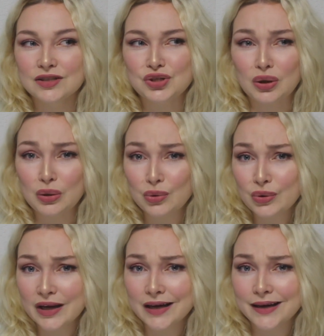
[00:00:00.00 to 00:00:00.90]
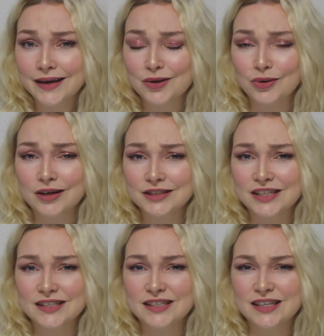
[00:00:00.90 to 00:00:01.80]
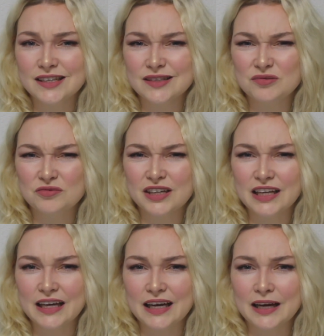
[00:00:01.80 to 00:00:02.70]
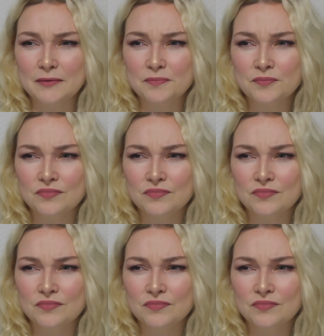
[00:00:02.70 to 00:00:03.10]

deluded or just didn't really